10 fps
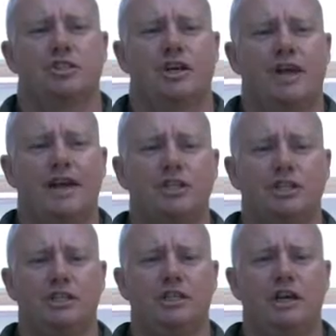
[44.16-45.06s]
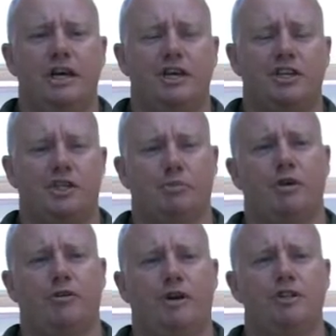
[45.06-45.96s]
So they actually
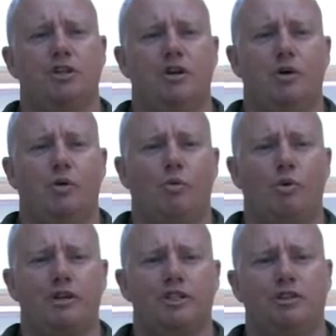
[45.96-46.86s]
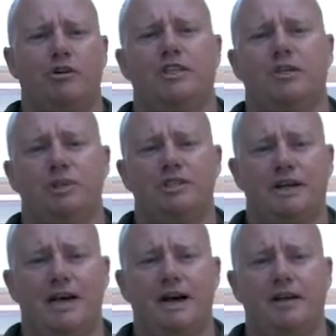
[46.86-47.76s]
experience what it's like to be
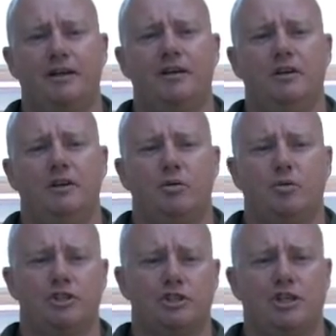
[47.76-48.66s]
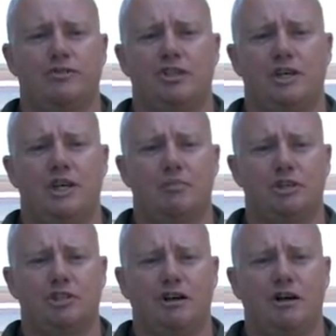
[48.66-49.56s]
targeted with a surface-to-air
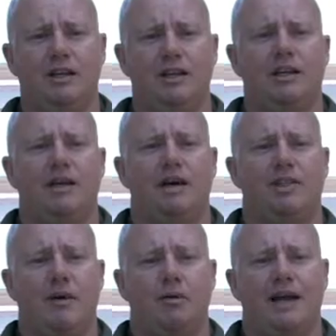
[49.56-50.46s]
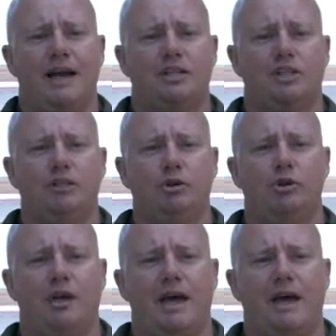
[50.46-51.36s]
missile, and they will actually
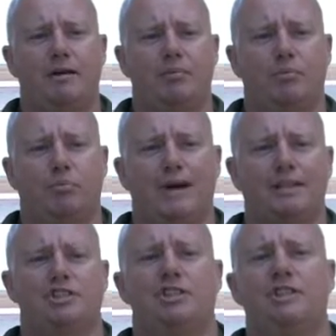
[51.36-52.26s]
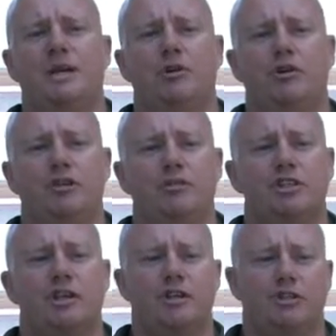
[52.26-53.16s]
look at practicing their
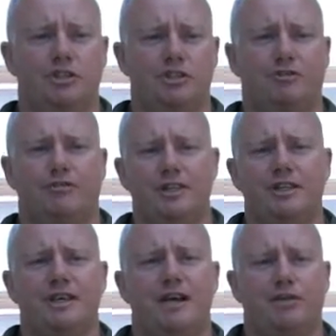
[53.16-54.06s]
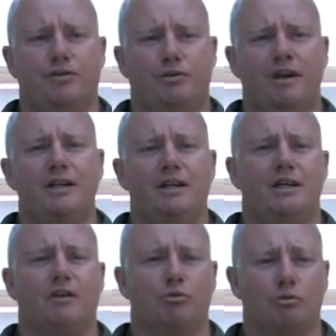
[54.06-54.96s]
manoeuvres to defeat that threat
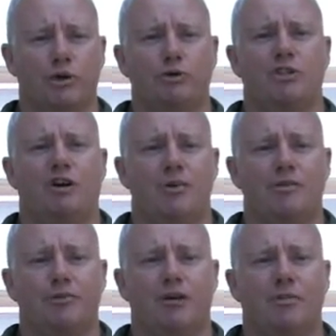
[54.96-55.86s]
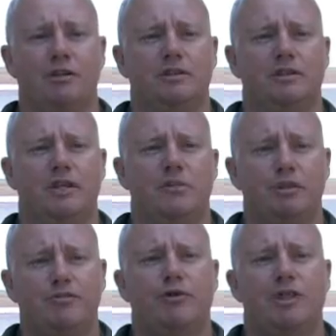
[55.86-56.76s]
in a real-time environment
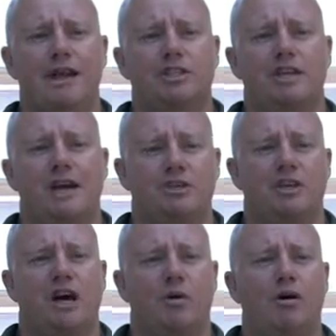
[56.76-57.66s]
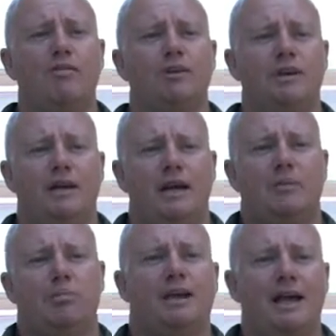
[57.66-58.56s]
before they actually have to go off
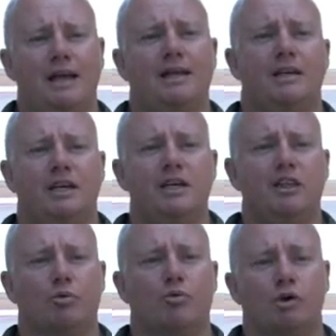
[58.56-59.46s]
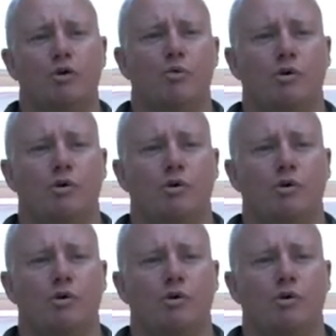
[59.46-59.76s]
and play it in the real